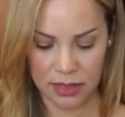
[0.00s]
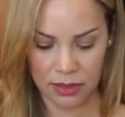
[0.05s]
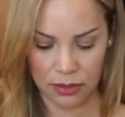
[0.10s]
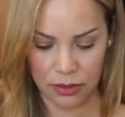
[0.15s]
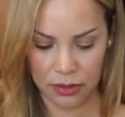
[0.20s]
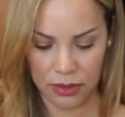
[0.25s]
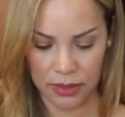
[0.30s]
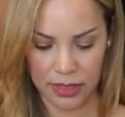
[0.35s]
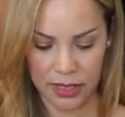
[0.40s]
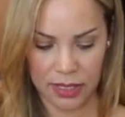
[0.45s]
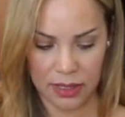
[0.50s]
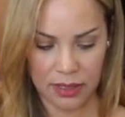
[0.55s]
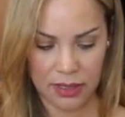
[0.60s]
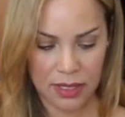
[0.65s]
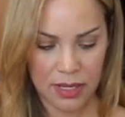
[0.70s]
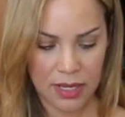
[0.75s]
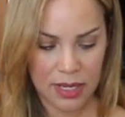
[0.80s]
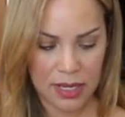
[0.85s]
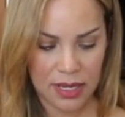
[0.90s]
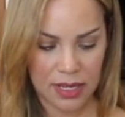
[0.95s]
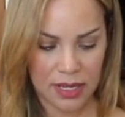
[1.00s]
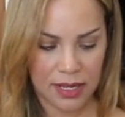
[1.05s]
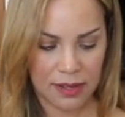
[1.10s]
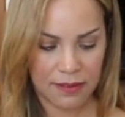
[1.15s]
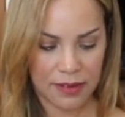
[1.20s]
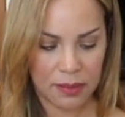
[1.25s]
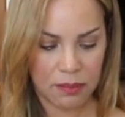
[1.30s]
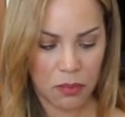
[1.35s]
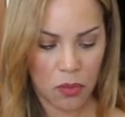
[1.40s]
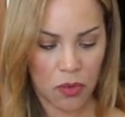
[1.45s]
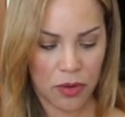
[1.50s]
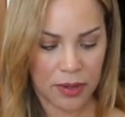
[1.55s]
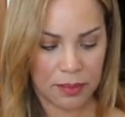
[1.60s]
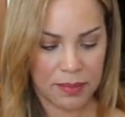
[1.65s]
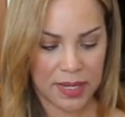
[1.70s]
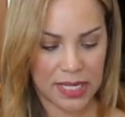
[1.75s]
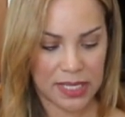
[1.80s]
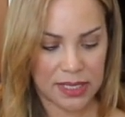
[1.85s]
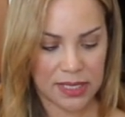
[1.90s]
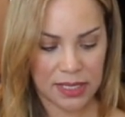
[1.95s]
it'll look even more
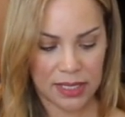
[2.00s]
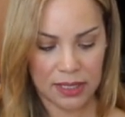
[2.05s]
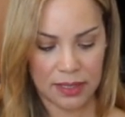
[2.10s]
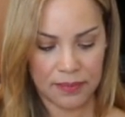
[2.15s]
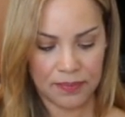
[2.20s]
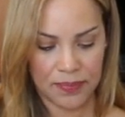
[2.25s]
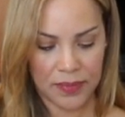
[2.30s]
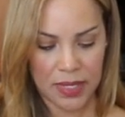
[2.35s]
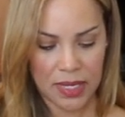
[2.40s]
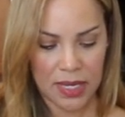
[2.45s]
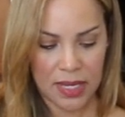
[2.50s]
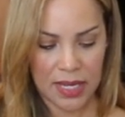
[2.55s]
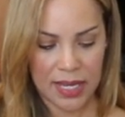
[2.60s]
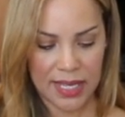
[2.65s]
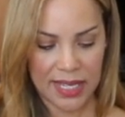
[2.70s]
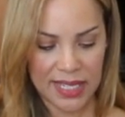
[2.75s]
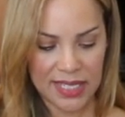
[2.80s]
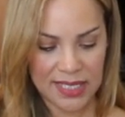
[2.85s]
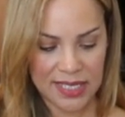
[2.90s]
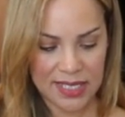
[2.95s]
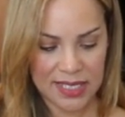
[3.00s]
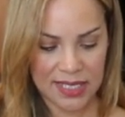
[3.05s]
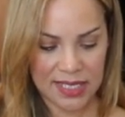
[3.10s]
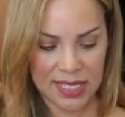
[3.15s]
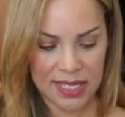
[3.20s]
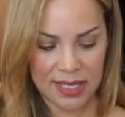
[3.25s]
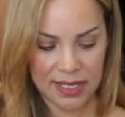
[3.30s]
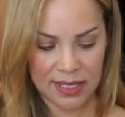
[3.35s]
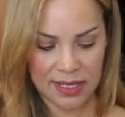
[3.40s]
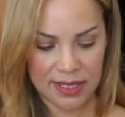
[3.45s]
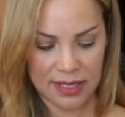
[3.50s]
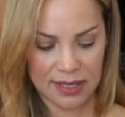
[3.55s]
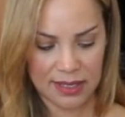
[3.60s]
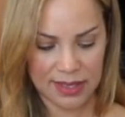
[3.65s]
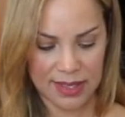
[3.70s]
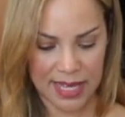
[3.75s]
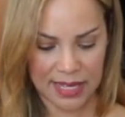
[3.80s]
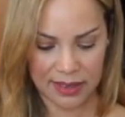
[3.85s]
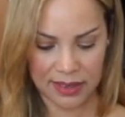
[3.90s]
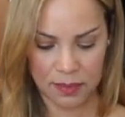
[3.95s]
amazing. And I like to see
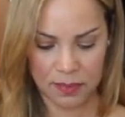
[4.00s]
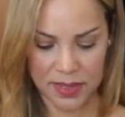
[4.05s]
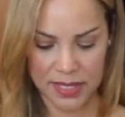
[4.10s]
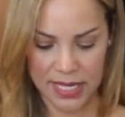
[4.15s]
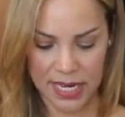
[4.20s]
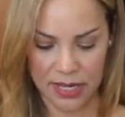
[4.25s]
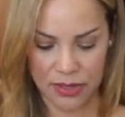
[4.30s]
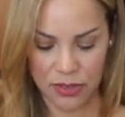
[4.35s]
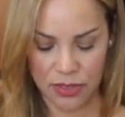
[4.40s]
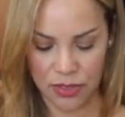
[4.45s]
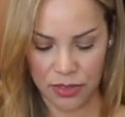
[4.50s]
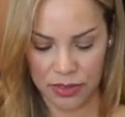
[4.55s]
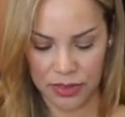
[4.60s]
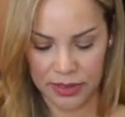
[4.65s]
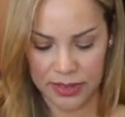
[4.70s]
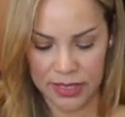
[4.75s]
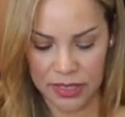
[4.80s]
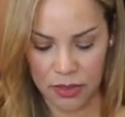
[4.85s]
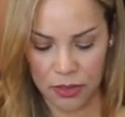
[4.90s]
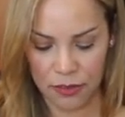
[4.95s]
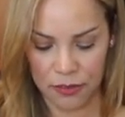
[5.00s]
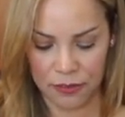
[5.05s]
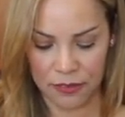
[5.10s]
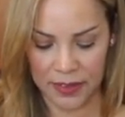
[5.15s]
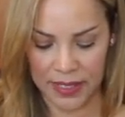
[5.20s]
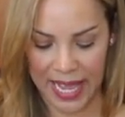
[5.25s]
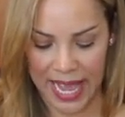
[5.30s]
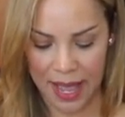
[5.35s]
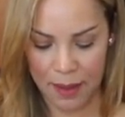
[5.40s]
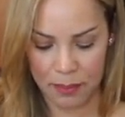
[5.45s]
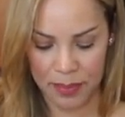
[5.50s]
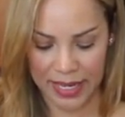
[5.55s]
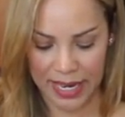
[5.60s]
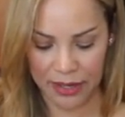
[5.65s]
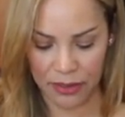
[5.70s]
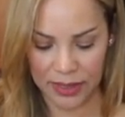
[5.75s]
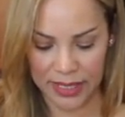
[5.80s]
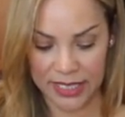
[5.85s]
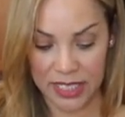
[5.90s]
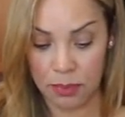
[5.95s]
that the potatoes are a little flat, but I
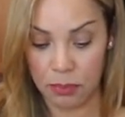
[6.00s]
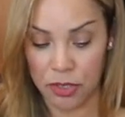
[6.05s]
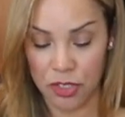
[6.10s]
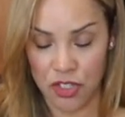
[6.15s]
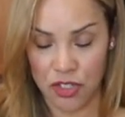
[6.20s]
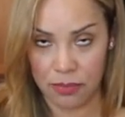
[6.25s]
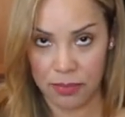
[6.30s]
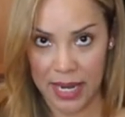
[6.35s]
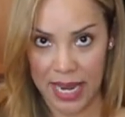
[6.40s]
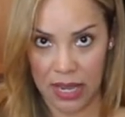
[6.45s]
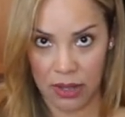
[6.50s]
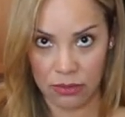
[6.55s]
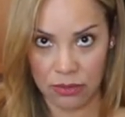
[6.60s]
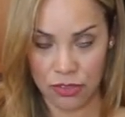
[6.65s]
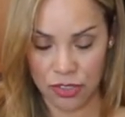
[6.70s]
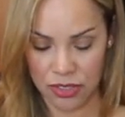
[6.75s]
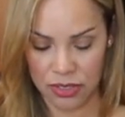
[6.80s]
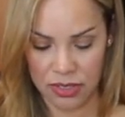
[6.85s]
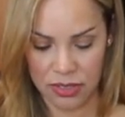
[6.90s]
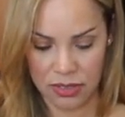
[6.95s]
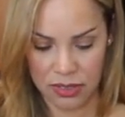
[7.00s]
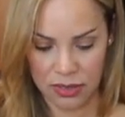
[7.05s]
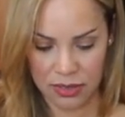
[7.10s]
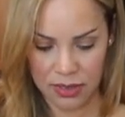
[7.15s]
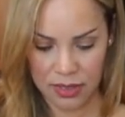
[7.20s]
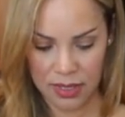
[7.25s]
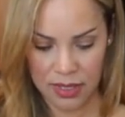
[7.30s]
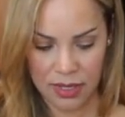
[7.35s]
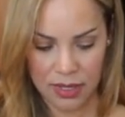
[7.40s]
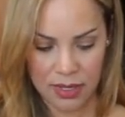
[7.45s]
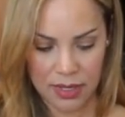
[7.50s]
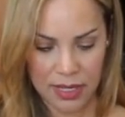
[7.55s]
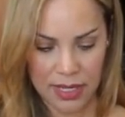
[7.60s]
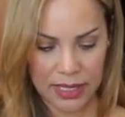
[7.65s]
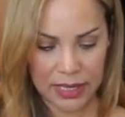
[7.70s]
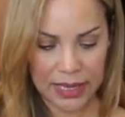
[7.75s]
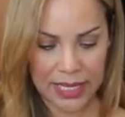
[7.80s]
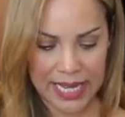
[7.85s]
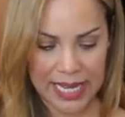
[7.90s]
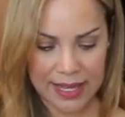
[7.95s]
don't like to push them down, just
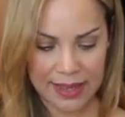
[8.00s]
lay